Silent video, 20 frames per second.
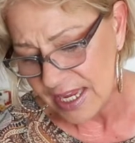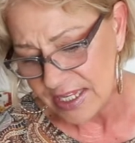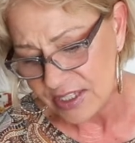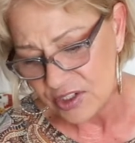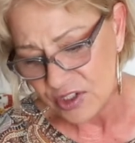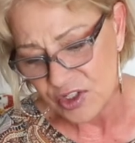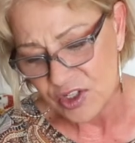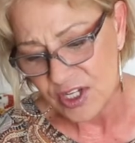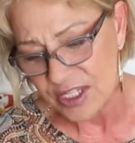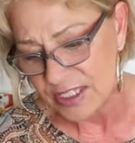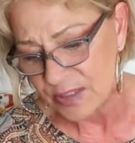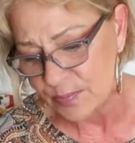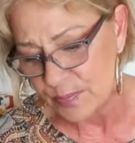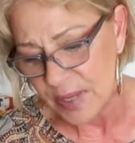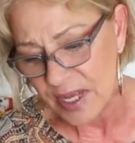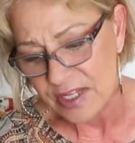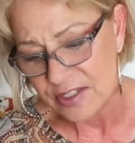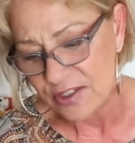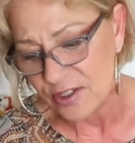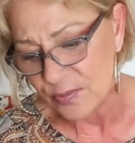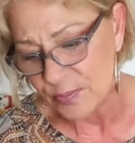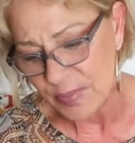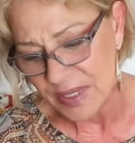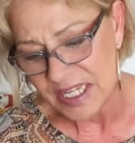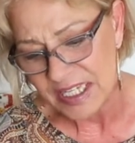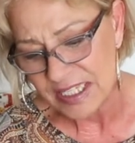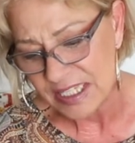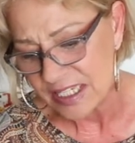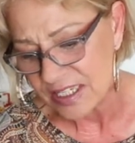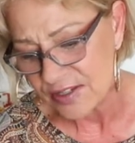it's just puzzle
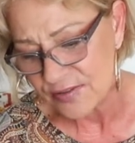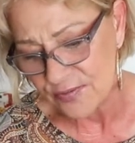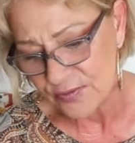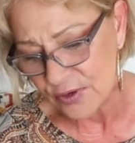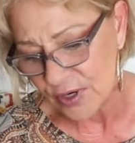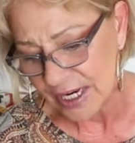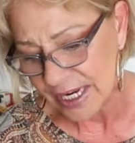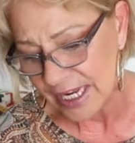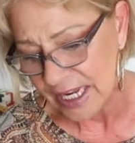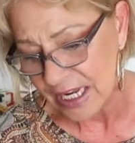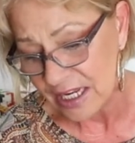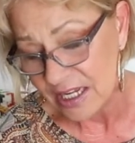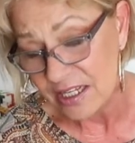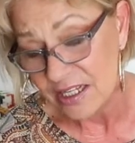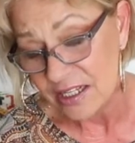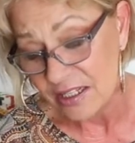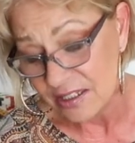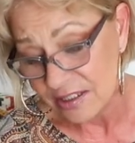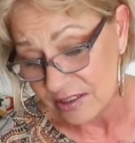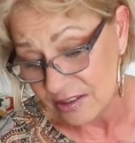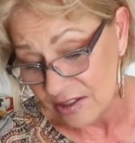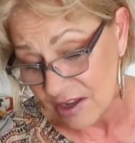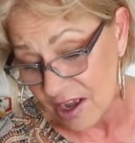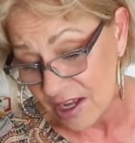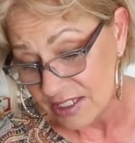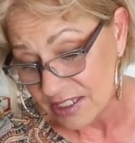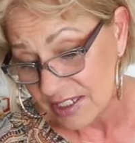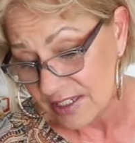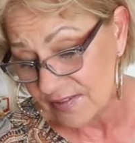pieces free, lost